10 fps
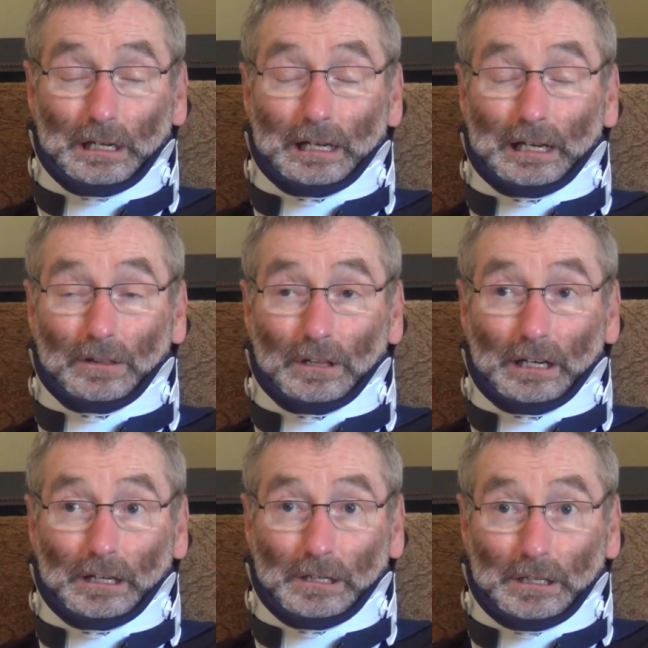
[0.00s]
and
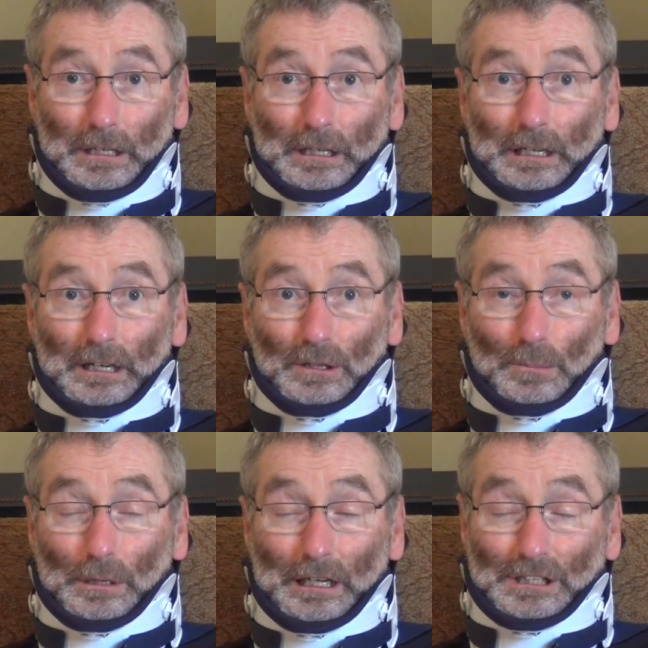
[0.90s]
then the
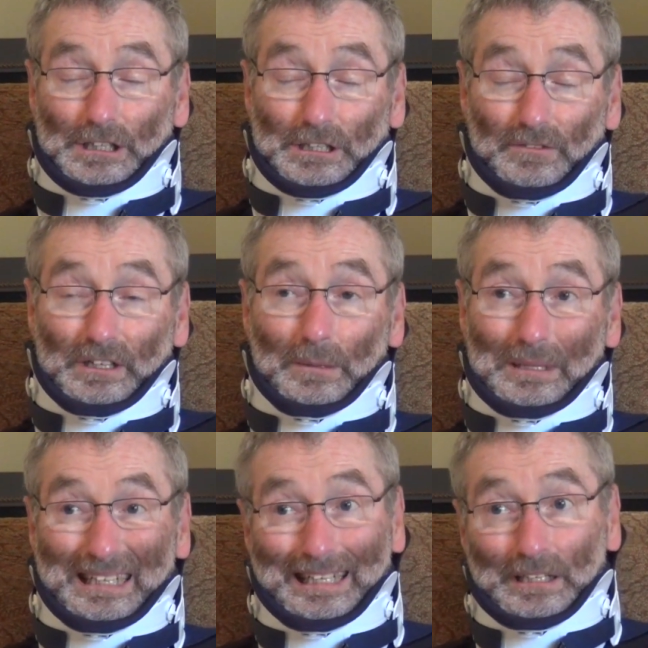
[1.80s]
process of
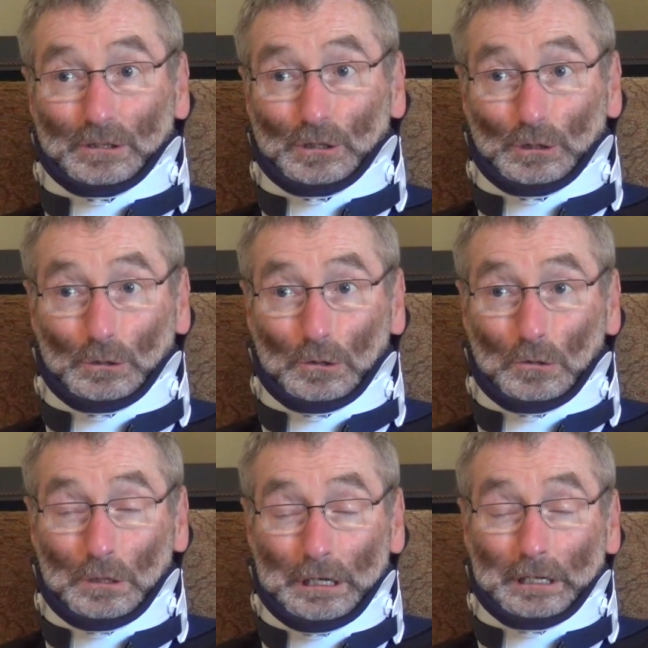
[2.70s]
coming into
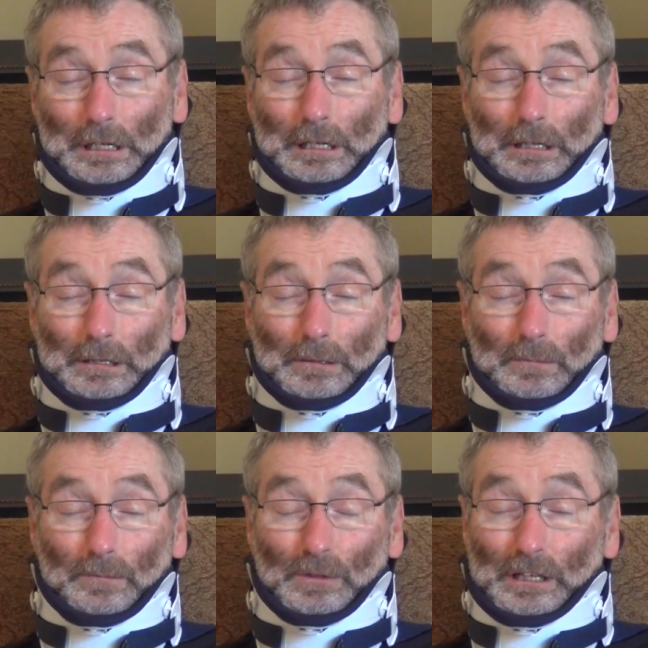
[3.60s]

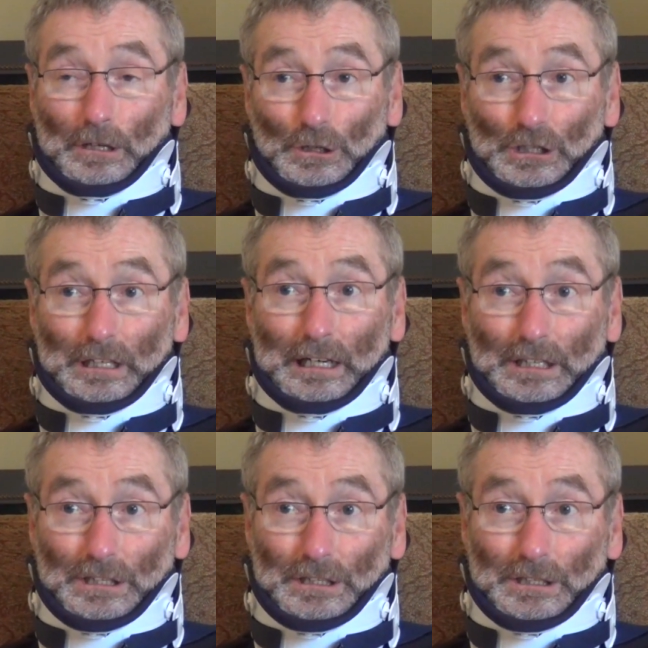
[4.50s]
the
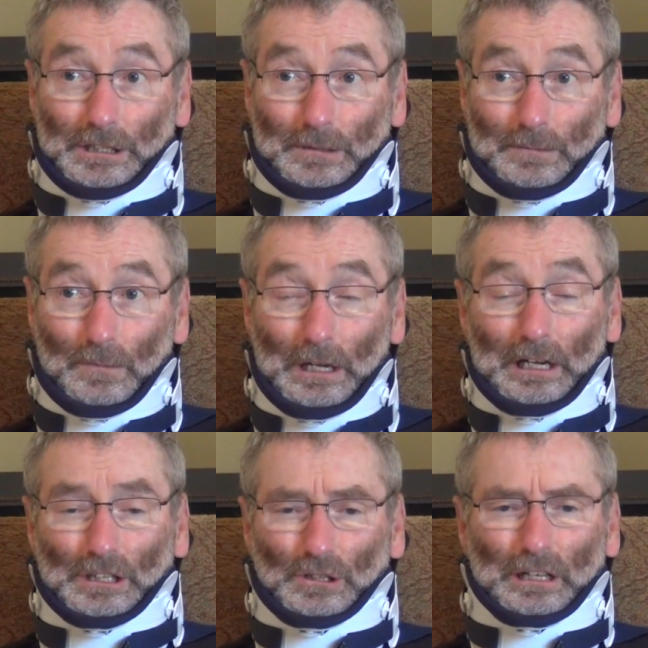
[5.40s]
archdiocese.
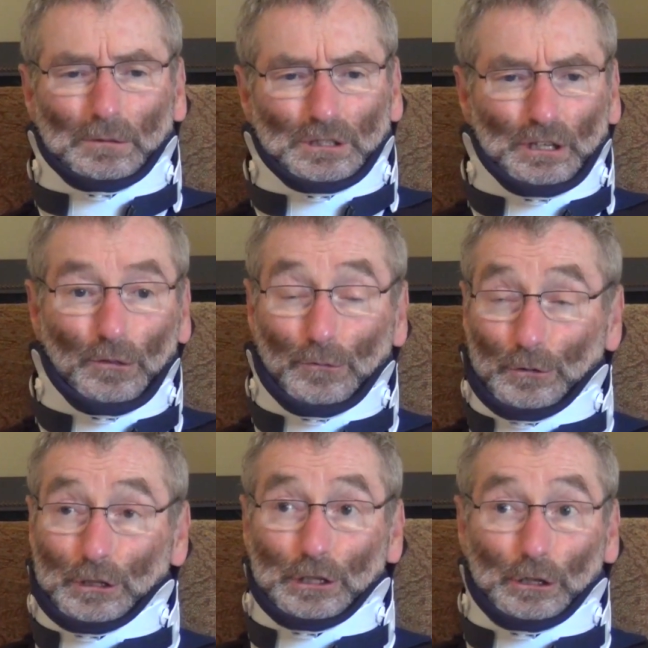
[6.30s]
So that was a
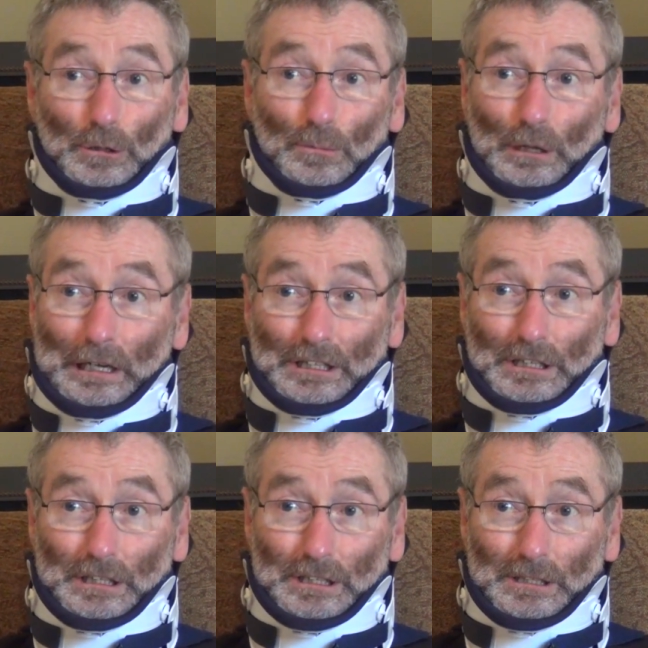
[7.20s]
3-year
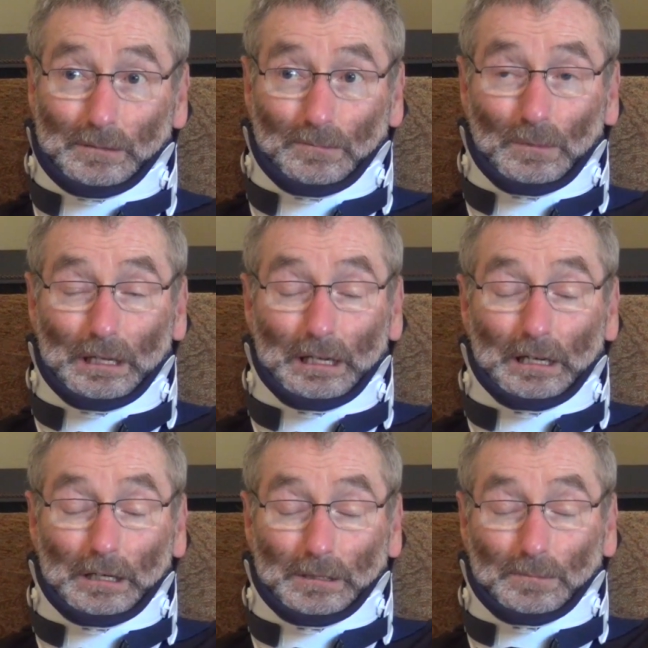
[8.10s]
process.
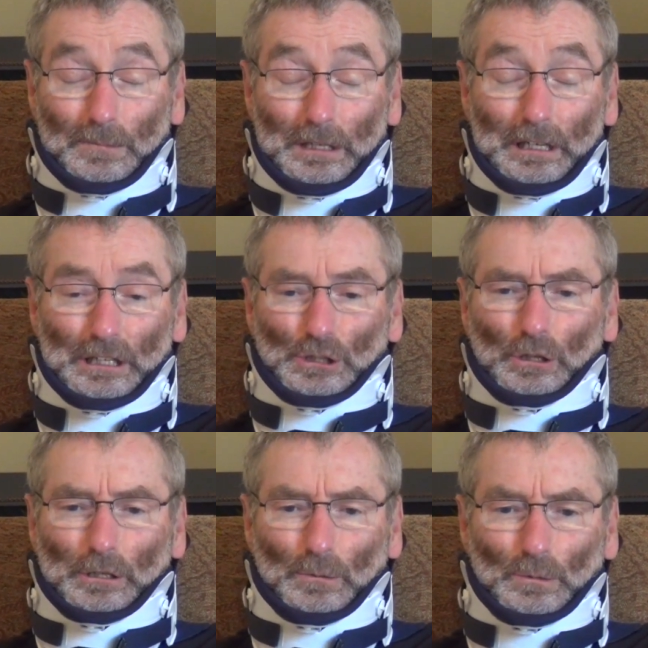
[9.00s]
And
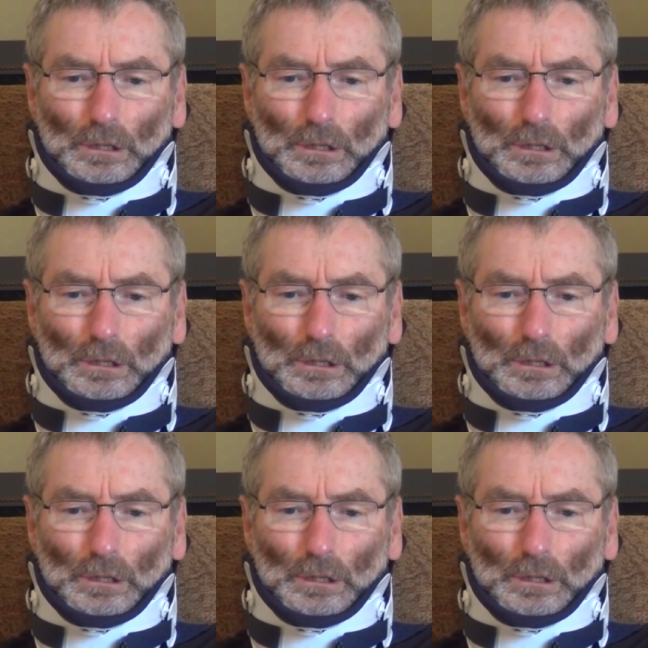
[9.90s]
so